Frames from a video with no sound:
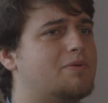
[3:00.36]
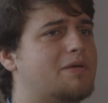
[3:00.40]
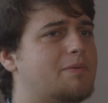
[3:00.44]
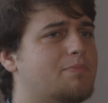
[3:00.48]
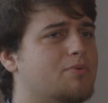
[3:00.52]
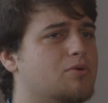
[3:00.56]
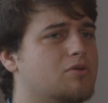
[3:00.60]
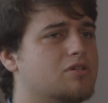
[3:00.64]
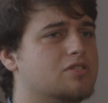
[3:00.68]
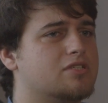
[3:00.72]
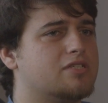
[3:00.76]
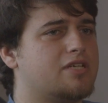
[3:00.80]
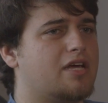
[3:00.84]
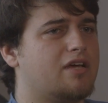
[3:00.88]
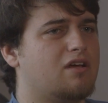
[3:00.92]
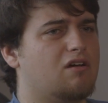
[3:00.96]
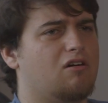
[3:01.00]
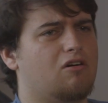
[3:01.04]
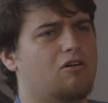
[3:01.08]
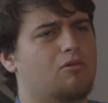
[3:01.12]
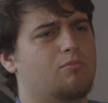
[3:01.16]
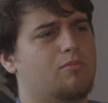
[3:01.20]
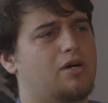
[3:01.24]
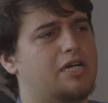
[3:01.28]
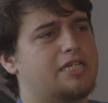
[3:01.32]
people could say,
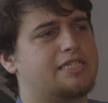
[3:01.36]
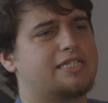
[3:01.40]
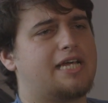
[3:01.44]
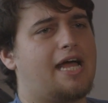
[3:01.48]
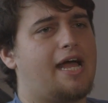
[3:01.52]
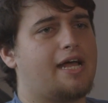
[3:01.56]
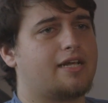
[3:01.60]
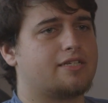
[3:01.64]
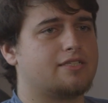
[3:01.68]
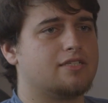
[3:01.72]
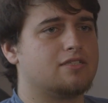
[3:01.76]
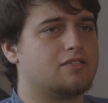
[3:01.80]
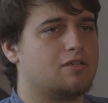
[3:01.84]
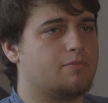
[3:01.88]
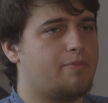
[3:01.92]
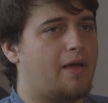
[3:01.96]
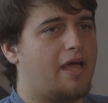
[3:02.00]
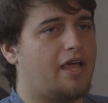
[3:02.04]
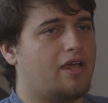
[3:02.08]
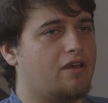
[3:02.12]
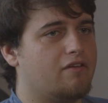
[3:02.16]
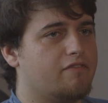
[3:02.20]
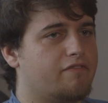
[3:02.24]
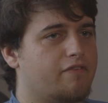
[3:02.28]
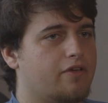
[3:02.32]
oh, my taxes are
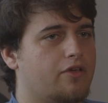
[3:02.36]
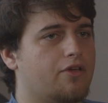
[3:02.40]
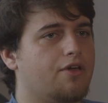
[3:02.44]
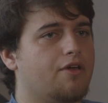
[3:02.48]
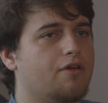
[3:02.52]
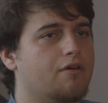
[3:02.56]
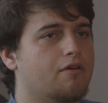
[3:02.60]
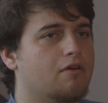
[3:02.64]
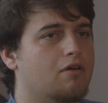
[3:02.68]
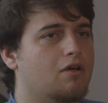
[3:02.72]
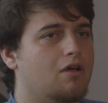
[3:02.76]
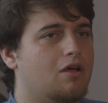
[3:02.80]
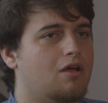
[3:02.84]
paying for you.